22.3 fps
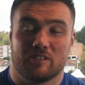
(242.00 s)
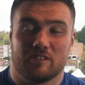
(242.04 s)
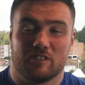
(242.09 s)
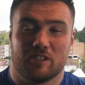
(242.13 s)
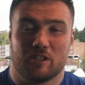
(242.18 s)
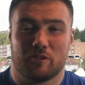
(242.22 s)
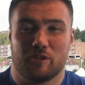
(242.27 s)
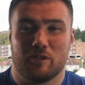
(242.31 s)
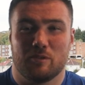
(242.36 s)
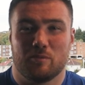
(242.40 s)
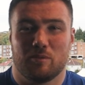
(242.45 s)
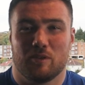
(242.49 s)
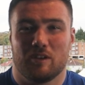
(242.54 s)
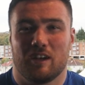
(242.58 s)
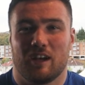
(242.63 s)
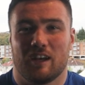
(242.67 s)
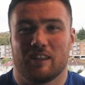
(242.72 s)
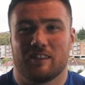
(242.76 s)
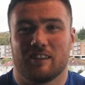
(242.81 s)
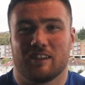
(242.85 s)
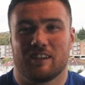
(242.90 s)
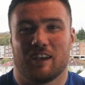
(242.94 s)
doesn't agree, but
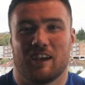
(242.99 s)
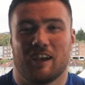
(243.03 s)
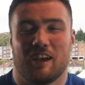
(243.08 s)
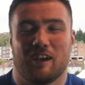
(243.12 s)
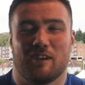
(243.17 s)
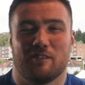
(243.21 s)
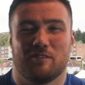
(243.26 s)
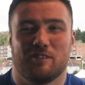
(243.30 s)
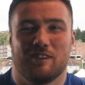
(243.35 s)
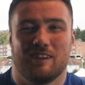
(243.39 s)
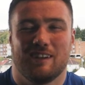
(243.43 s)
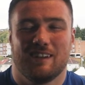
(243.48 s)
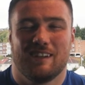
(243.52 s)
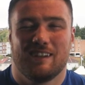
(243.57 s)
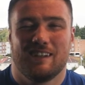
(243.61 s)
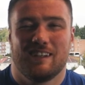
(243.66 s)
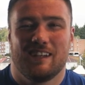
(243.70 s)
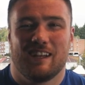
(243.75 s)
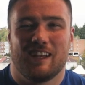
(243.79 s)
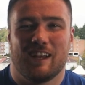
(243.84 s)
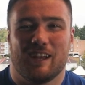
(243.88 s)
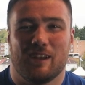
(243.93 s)
I think I have.
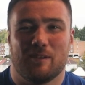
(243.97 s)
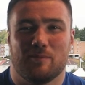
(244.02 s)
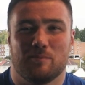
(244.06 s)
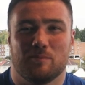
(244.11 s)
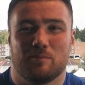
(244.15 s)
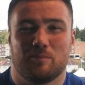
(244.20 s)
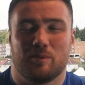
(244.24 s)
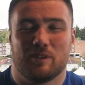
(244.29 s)
Um,